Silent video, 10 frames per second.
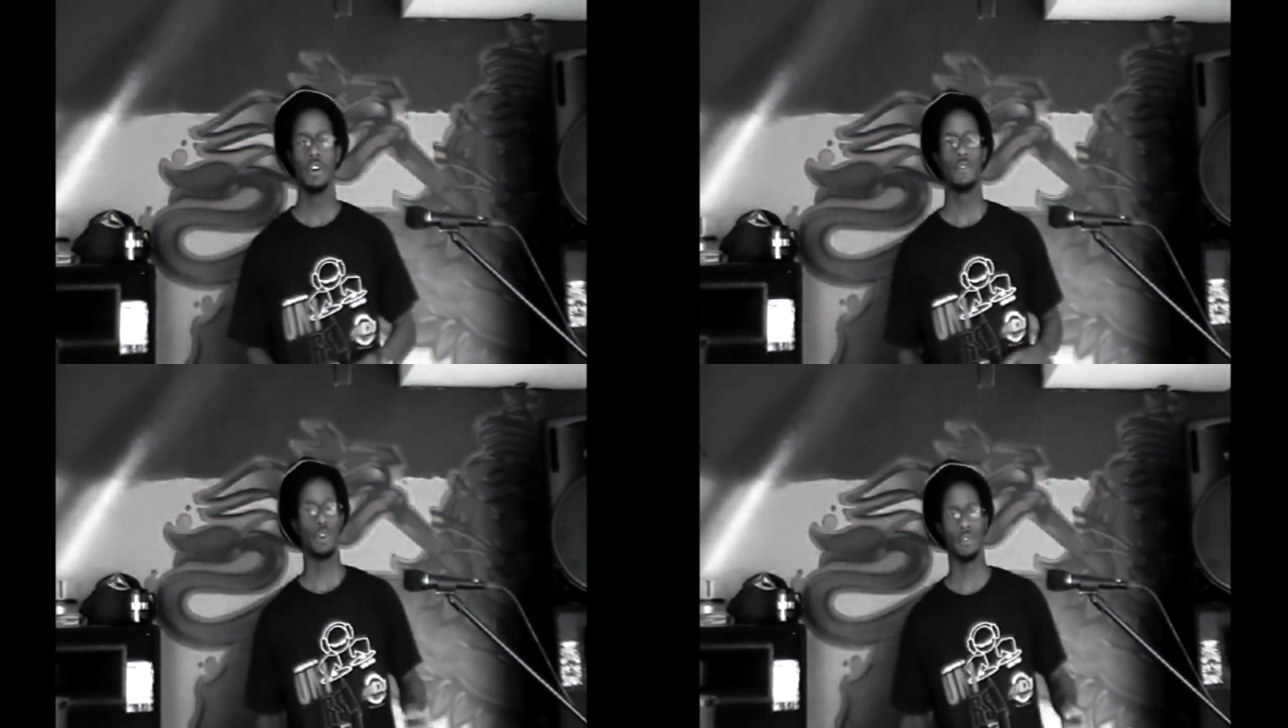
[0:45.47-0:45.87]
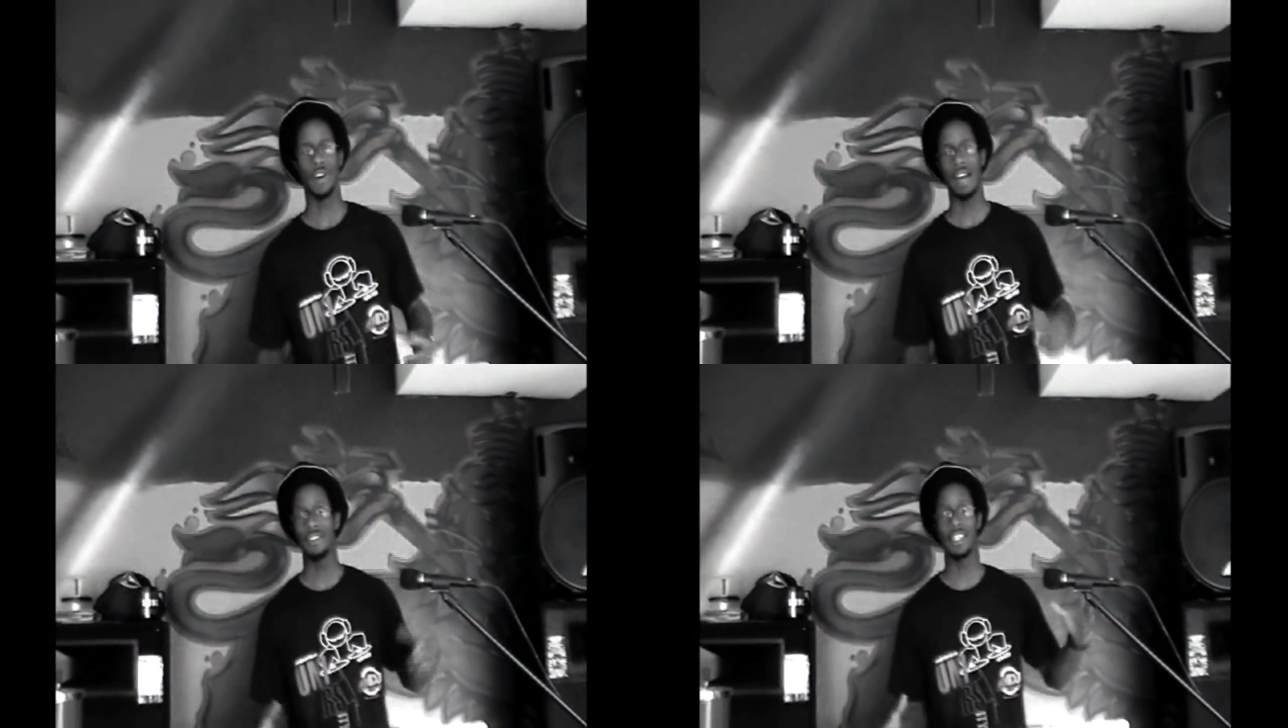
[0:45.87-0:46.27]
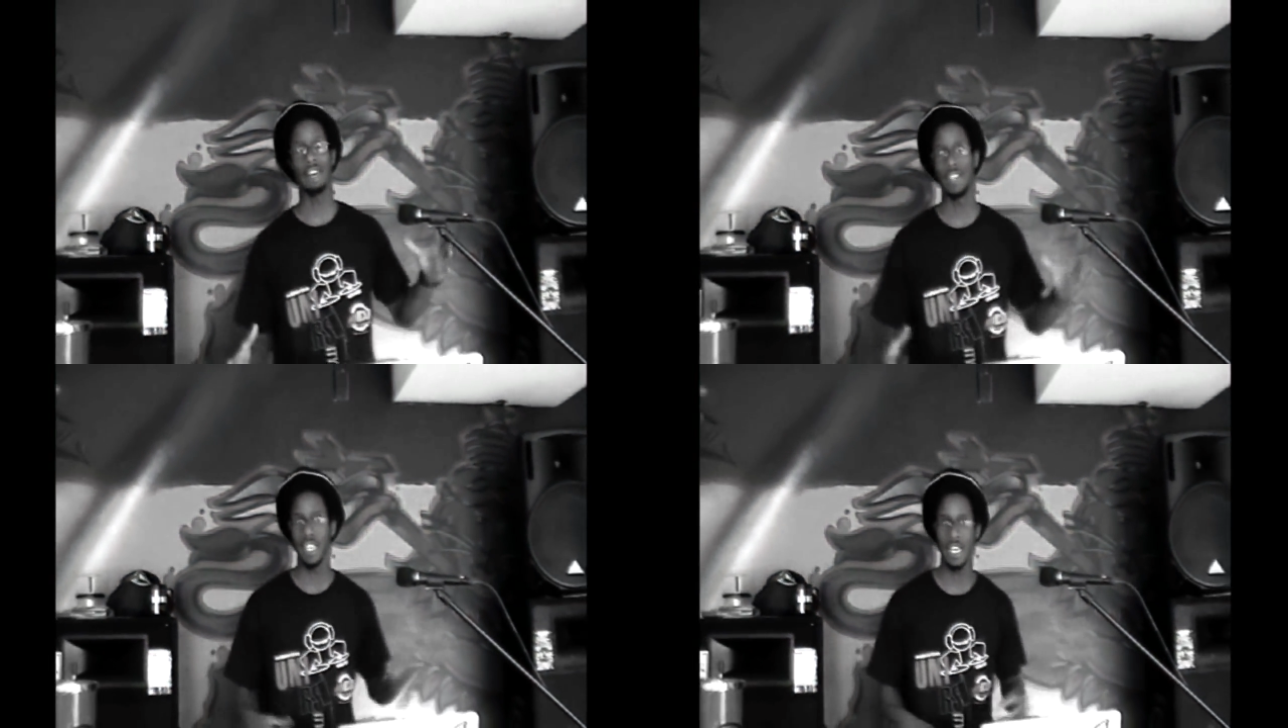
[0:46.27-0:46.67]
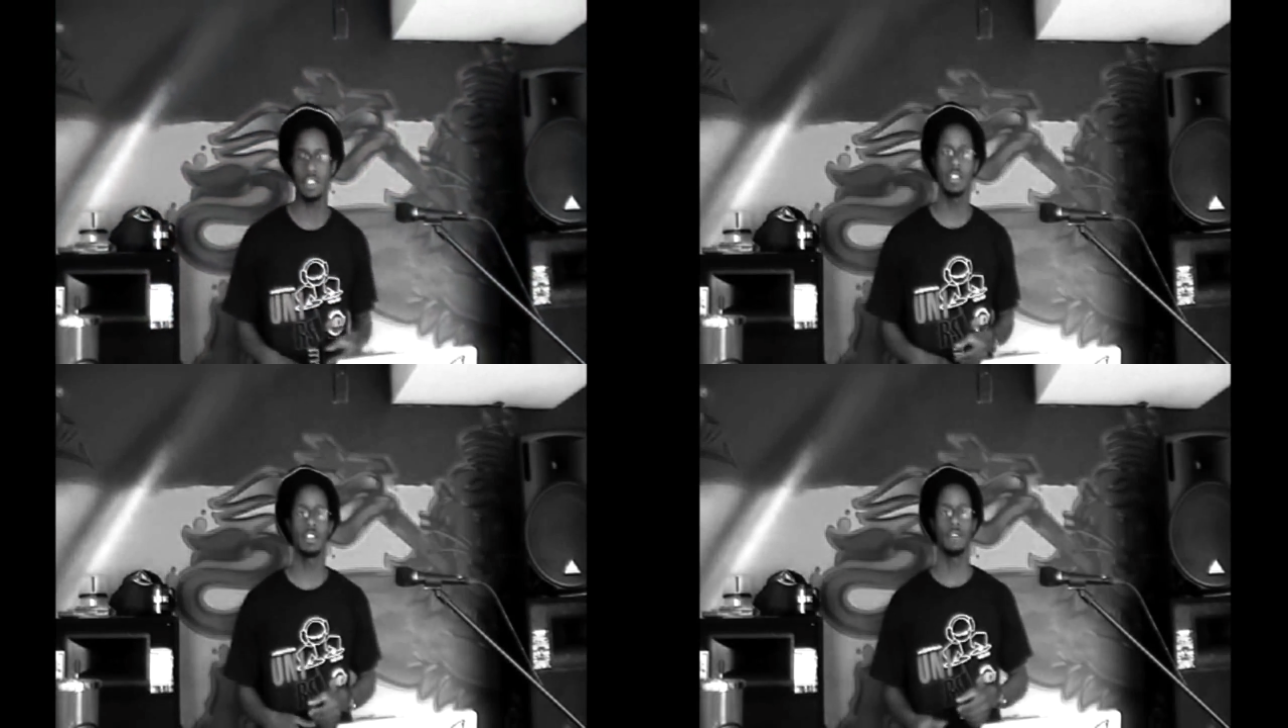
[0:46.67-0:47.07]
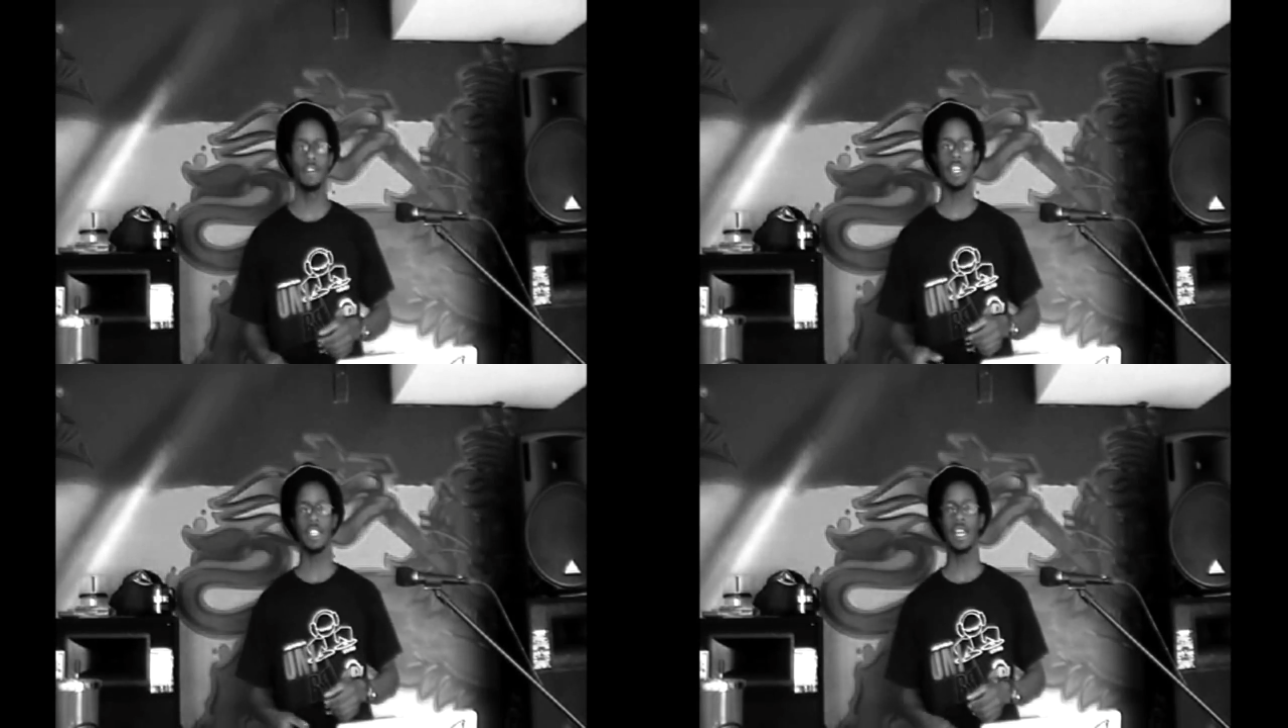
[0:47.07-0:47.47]
45, 78s and stuff
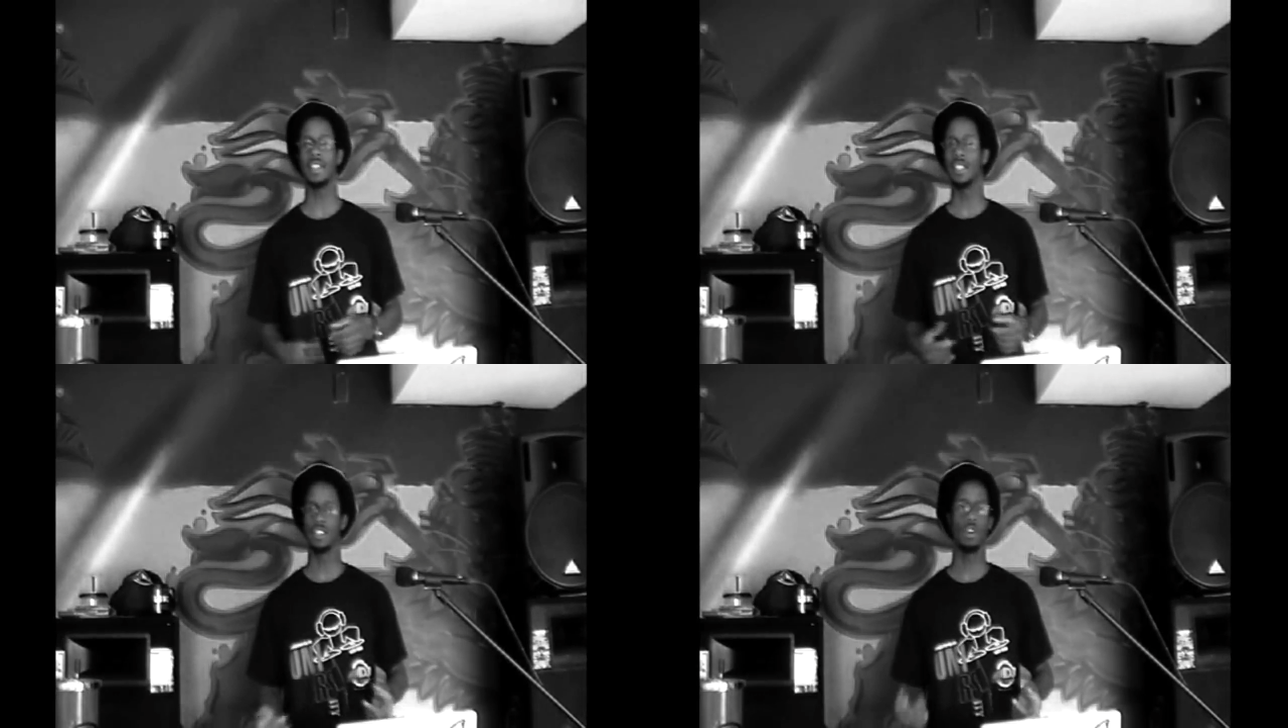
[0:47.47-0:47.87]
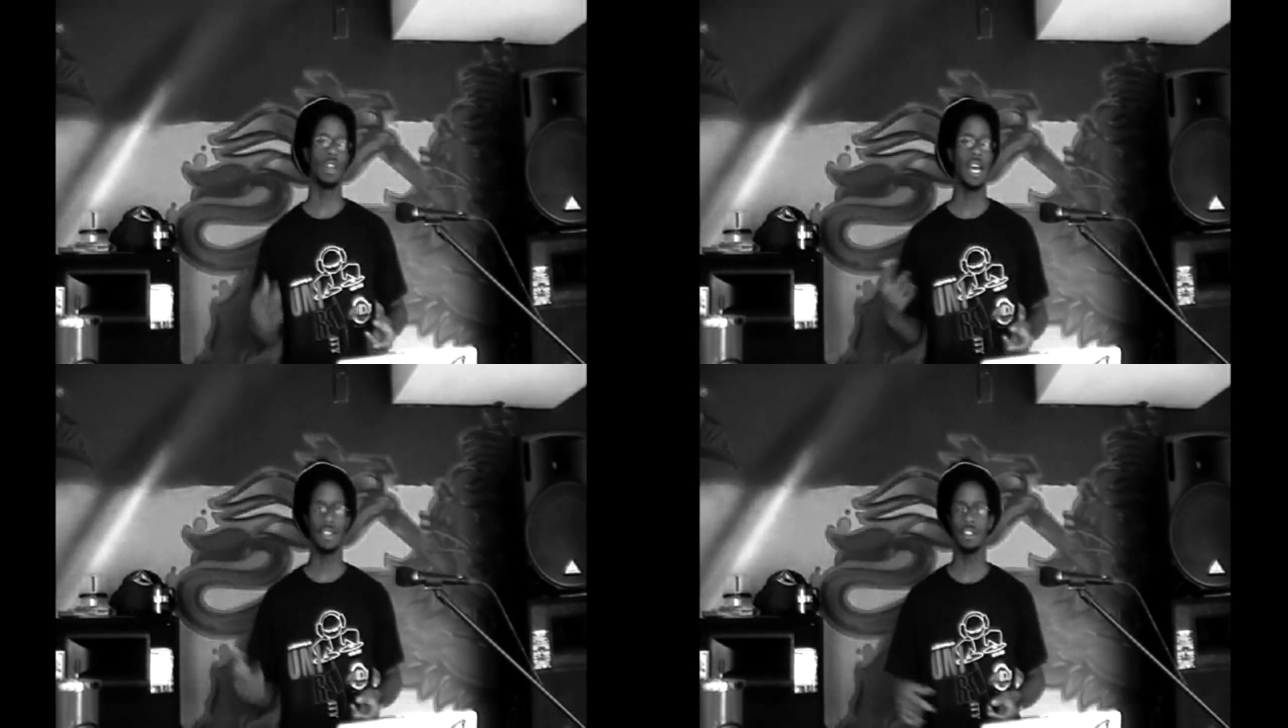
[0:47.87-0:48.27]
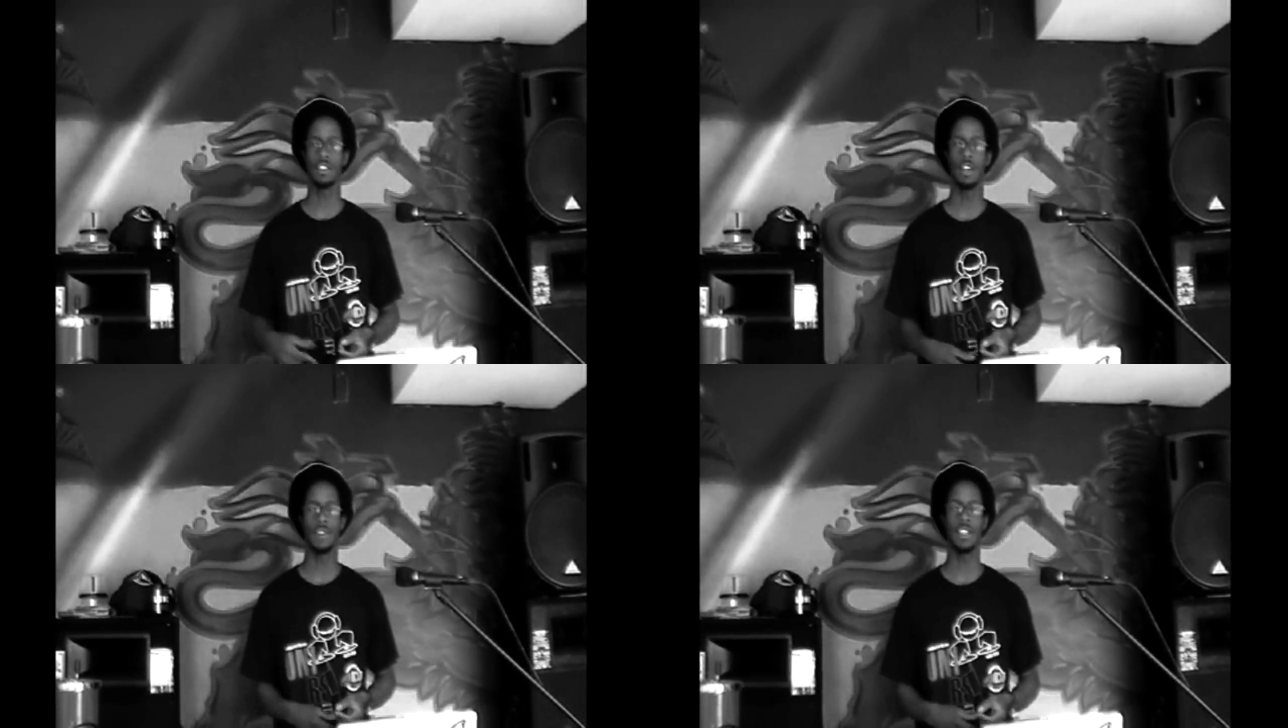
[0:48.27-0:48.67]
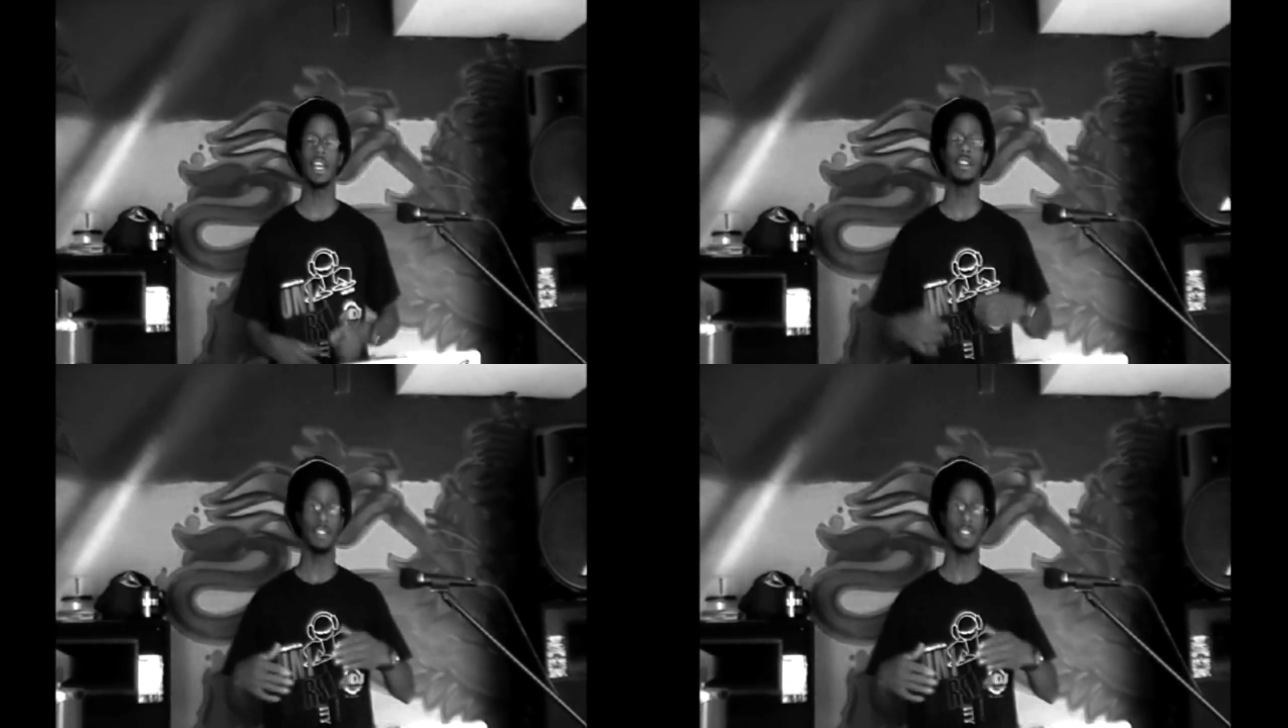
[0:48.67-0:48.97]
like that, disco lights and stuff like that.